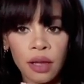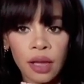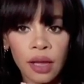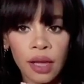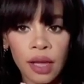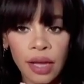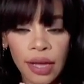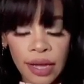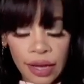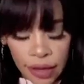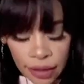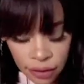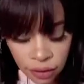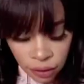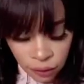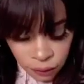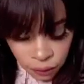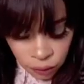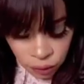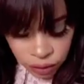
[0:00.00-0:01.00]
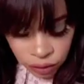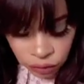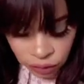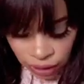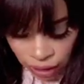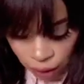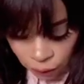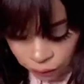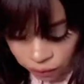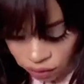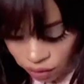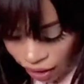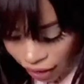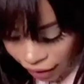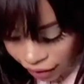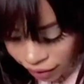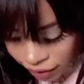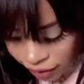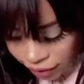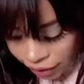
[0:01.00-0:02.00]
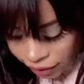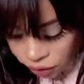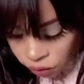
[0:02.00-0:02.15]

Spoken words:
and of course you'll have to iron it,